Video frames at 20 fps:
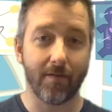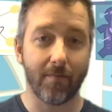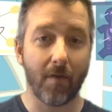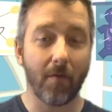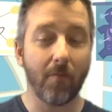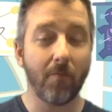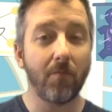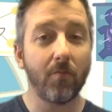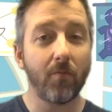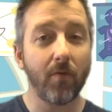
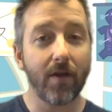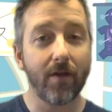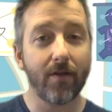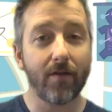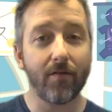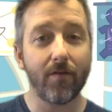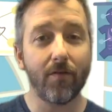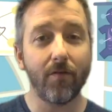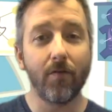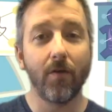But when we
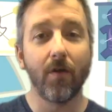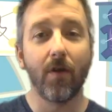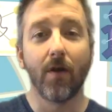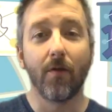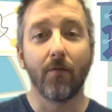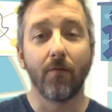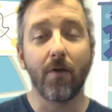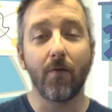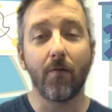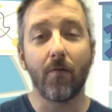do,
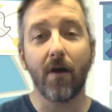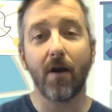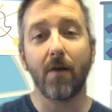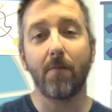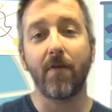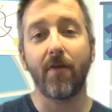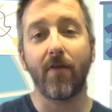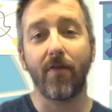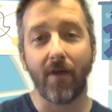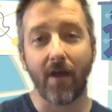we want
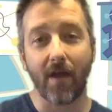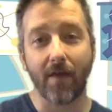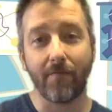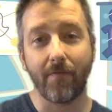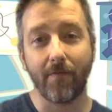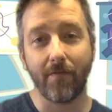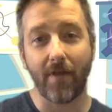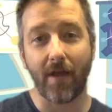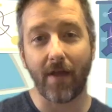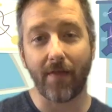to be
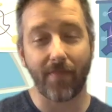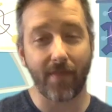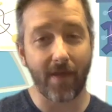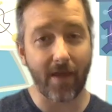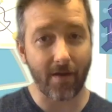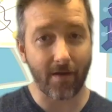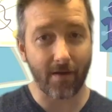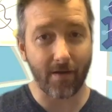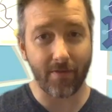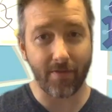thankful that
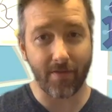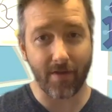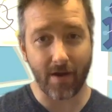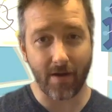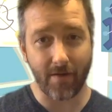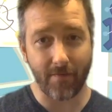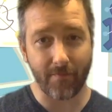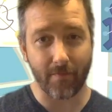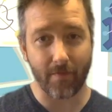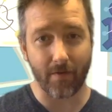they are
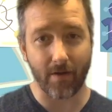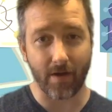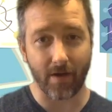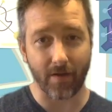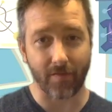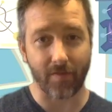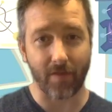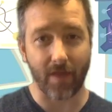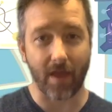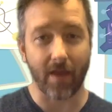there for
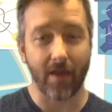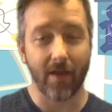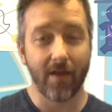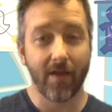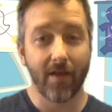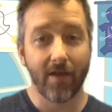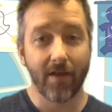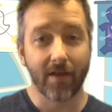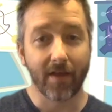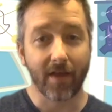us, that
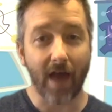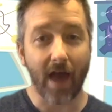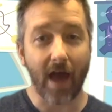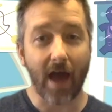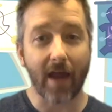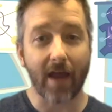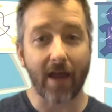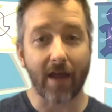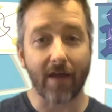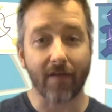
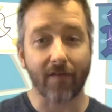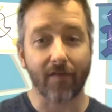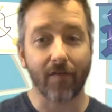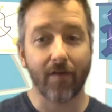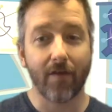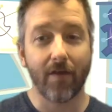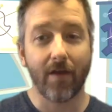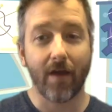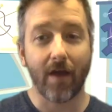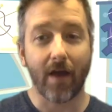God has
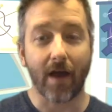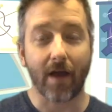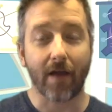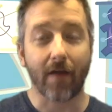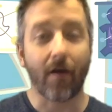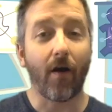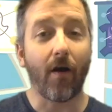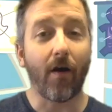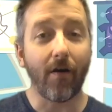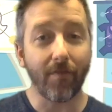uh,
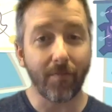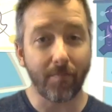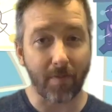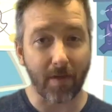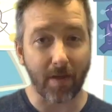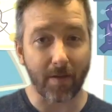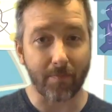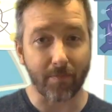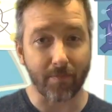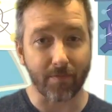called
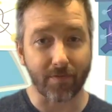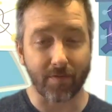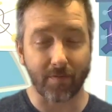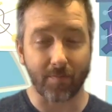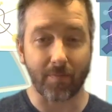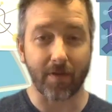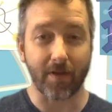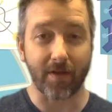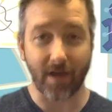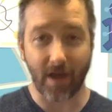people to
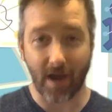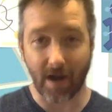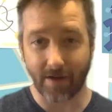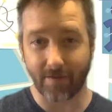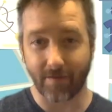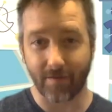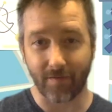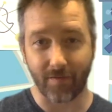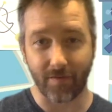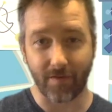be
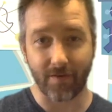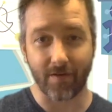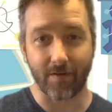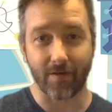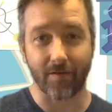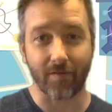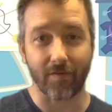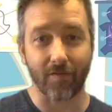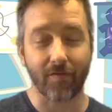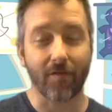doctors and
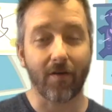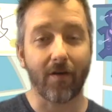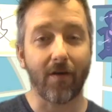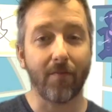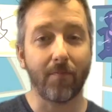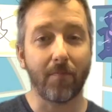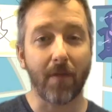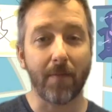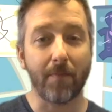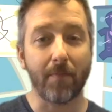nurses,
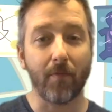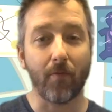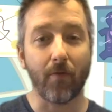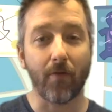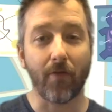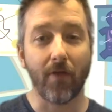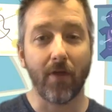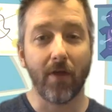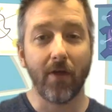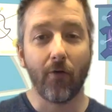called people with,